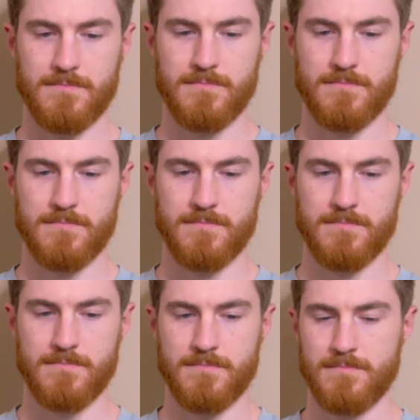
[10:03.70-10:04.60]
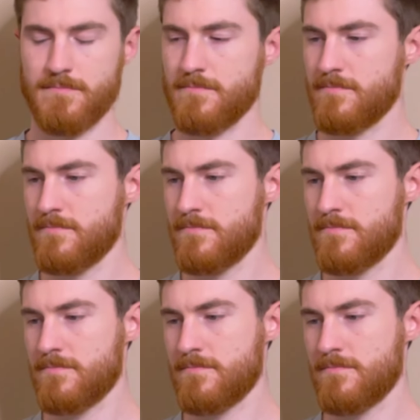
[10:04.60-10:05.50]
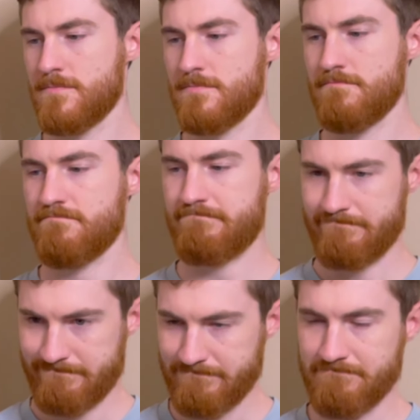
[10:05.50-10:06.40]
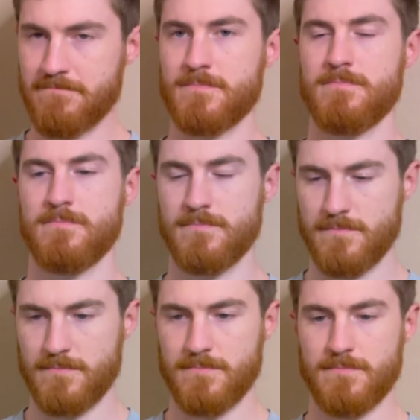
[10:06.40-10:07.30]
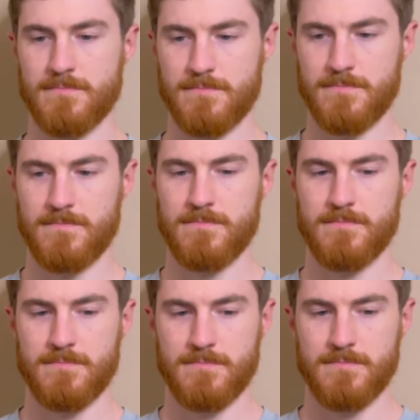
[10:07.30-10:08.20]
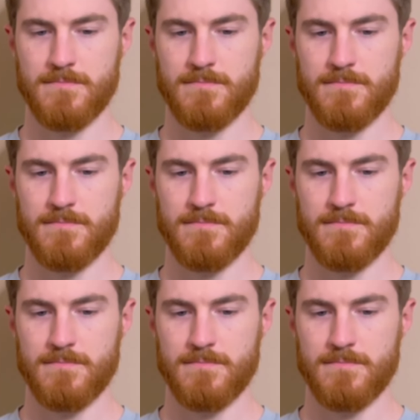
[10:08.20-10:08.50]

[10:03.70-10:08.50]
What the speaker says: No words are spoken by the person on screen.